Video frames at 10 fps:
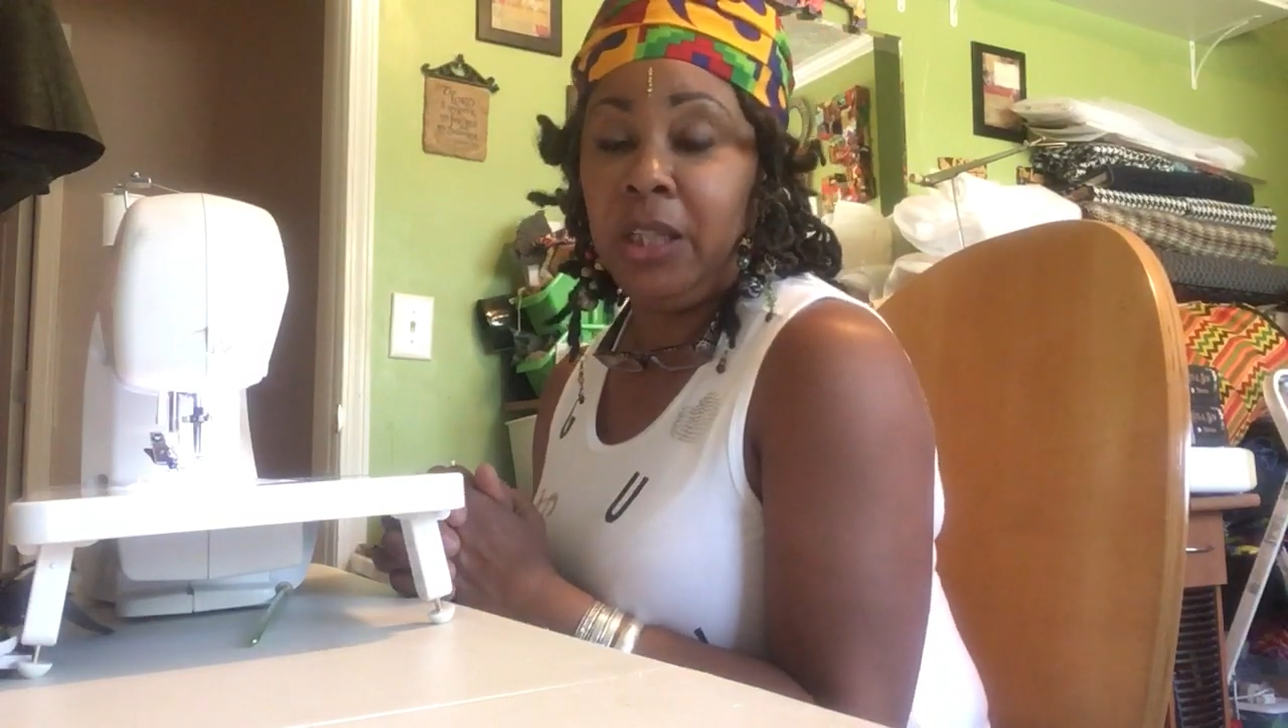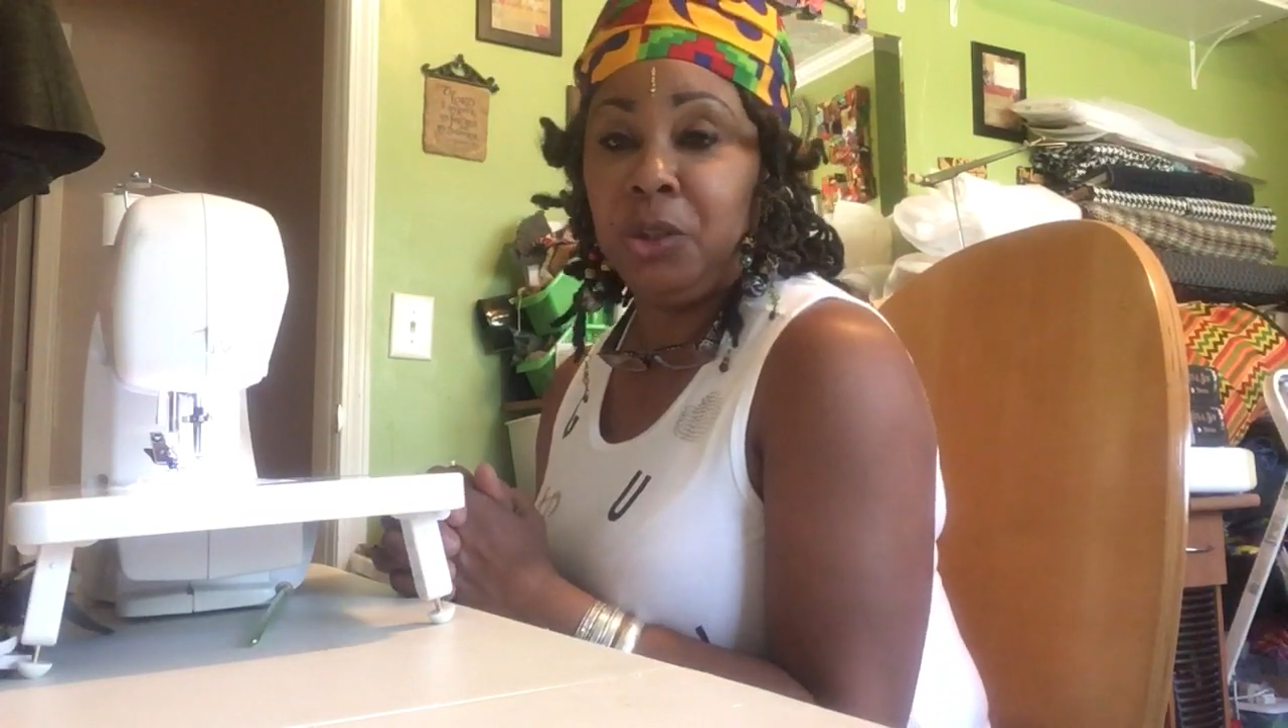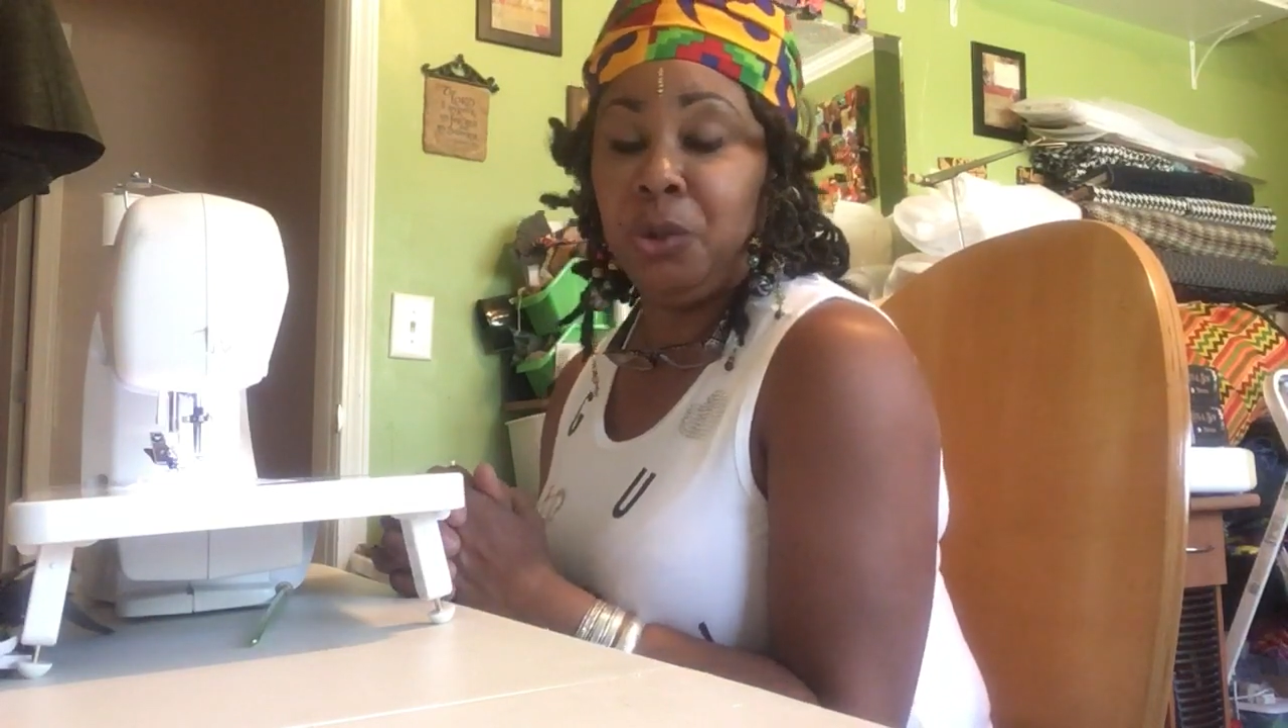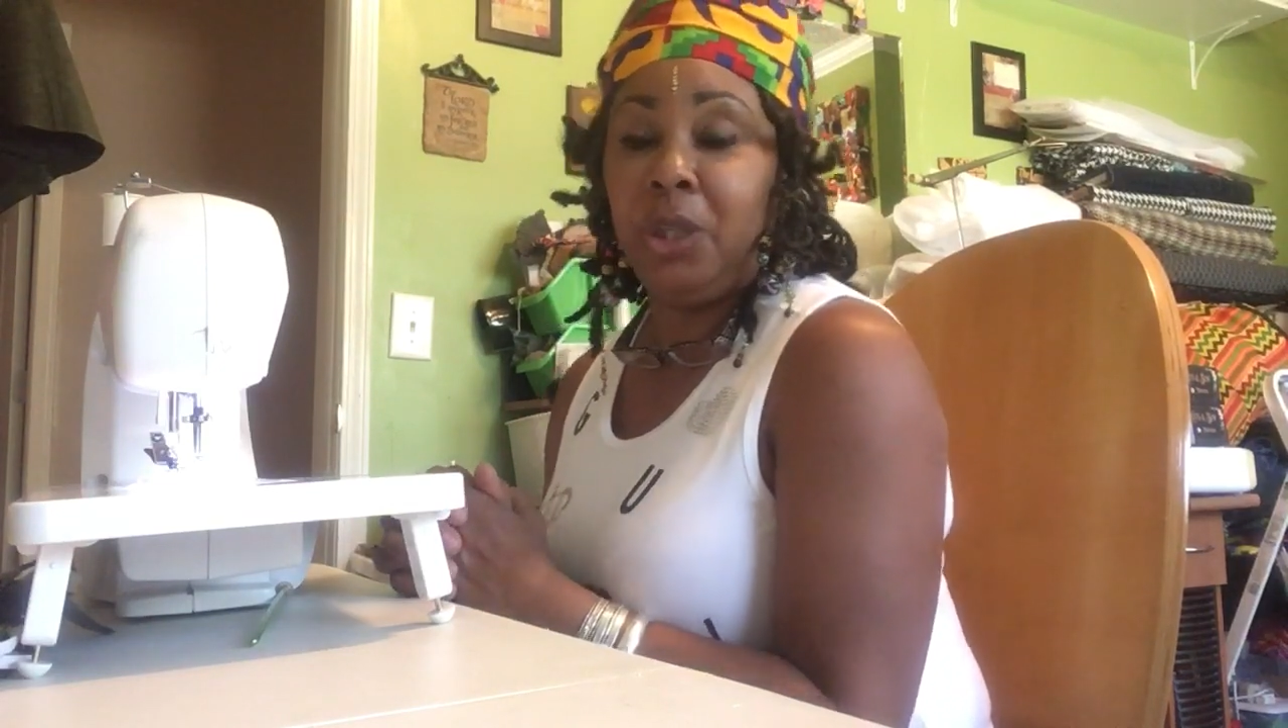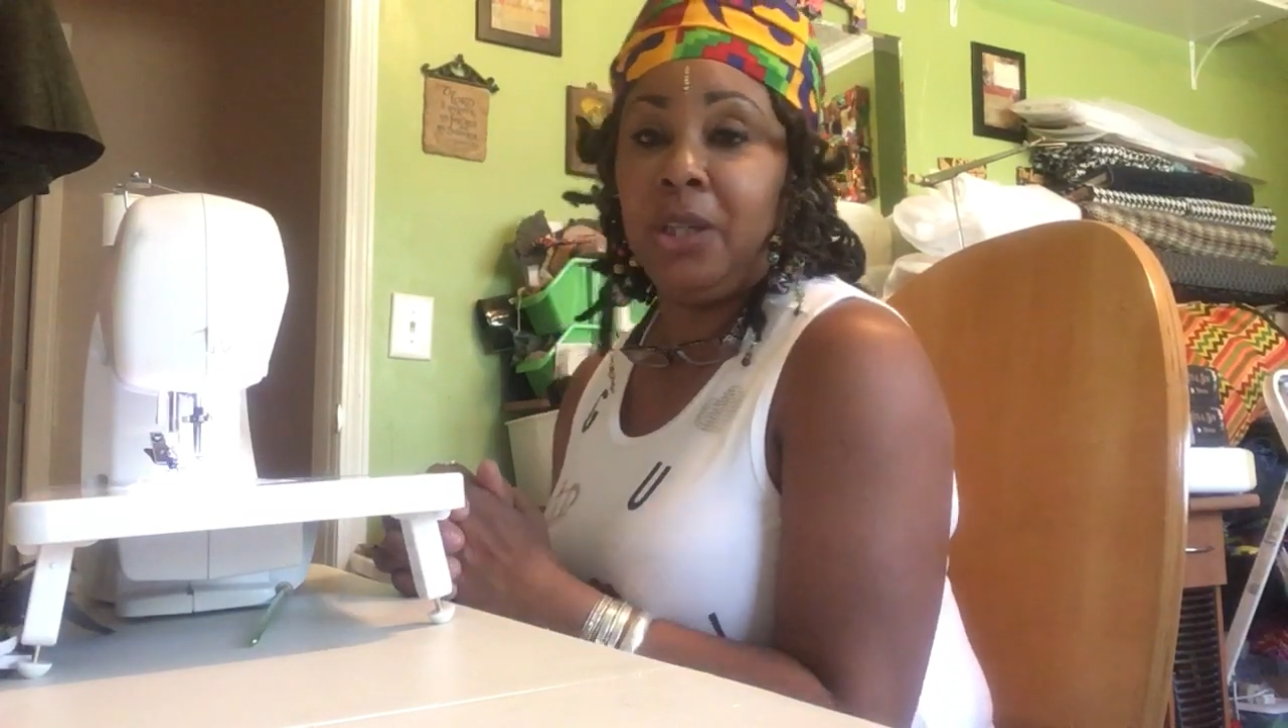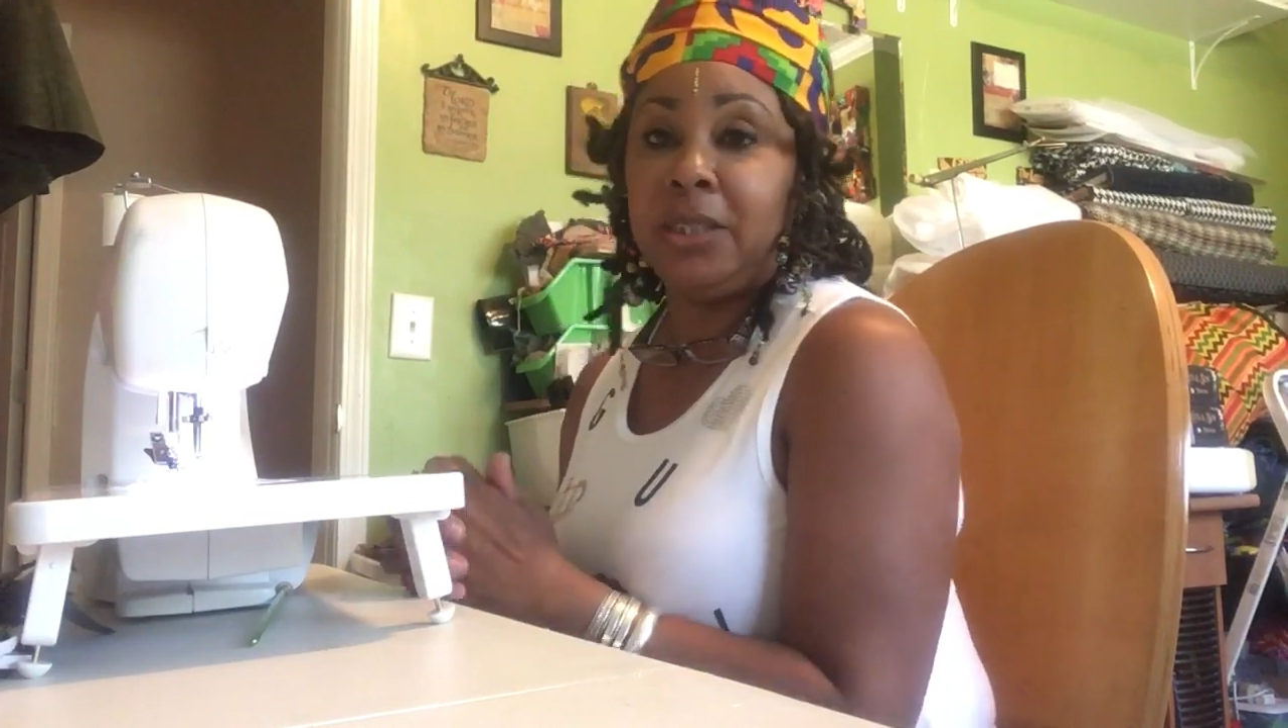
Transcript: Enjoy your